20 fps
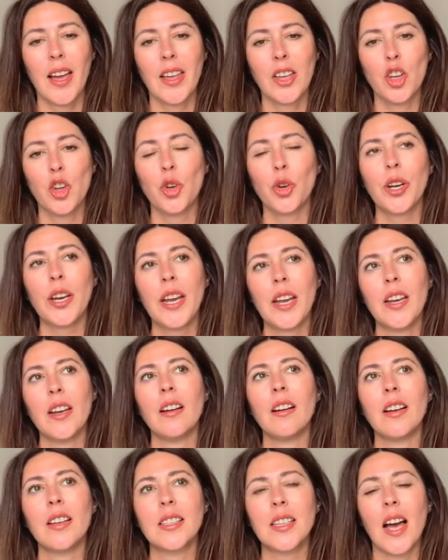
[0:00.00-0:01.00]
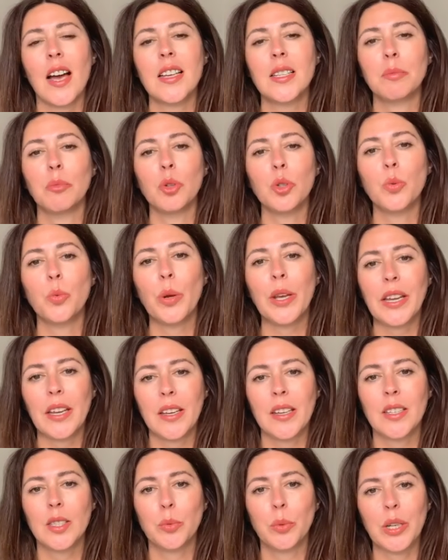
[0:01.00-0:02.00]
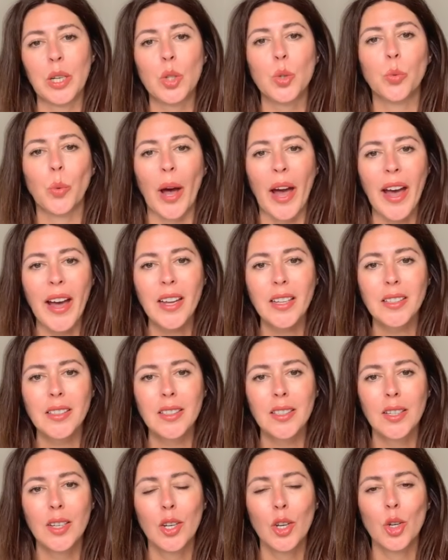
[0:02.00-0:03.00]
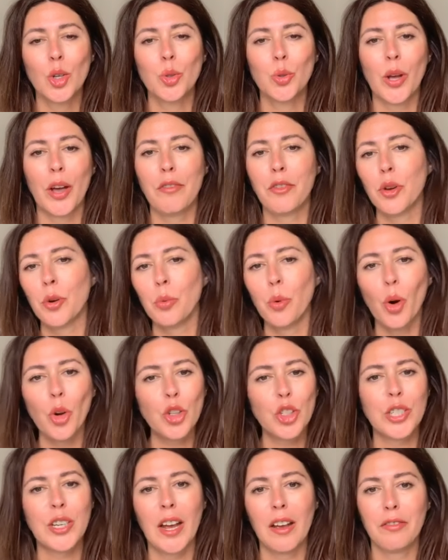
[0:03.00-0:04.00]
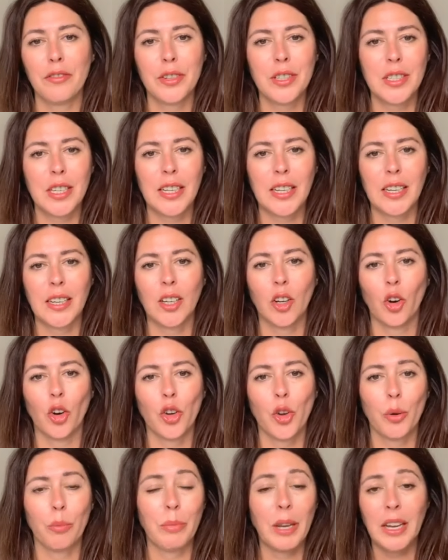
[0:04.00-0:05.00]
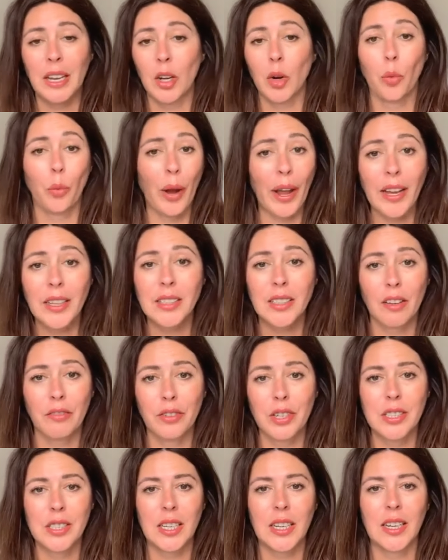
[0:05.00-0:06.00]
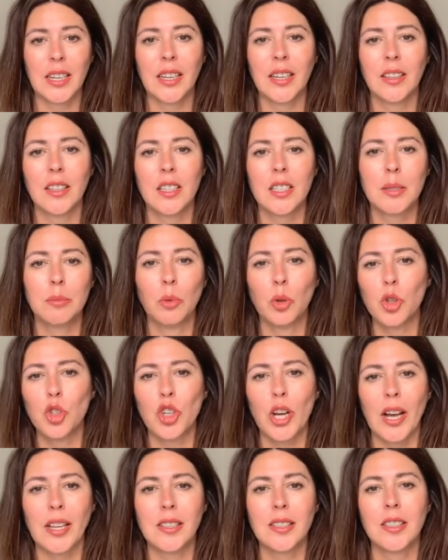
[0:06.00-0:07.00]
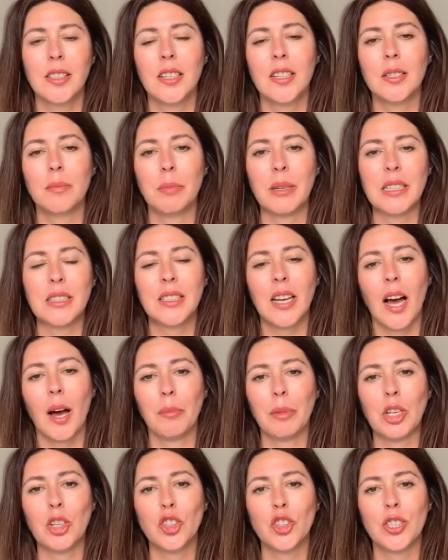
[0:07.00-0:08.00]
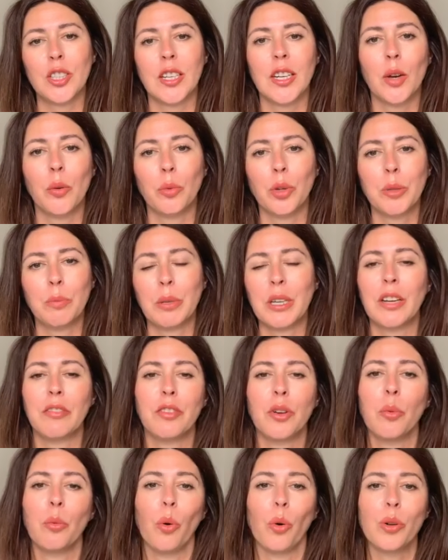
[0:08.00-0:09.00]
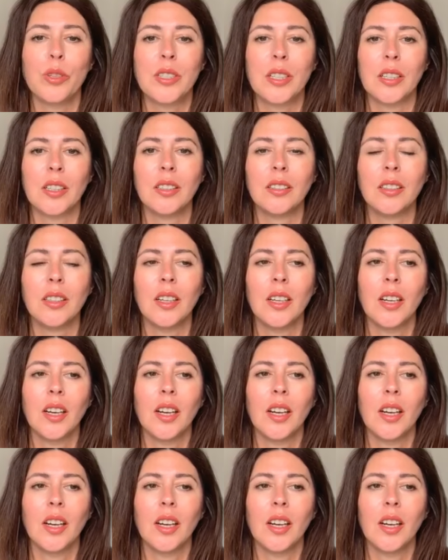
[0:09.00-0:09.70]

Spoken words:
Your hair is at its most weakest when it's wet. So if you're washing it every day or you're making it wet every day, there is more chance that it's been damaged than it would be if it wasn't.